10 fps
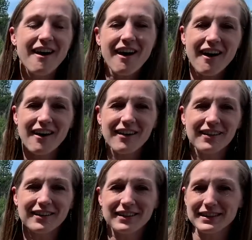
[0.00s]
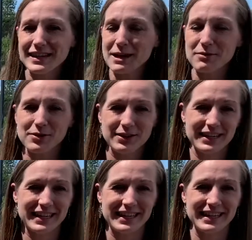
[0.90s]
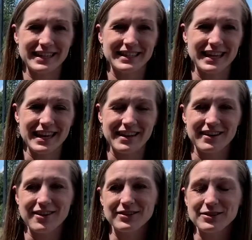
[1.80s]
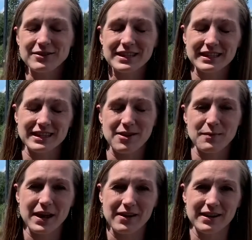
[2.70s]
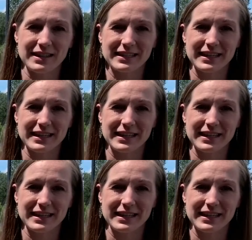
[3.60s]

all neighborhood kids and our students and our parents,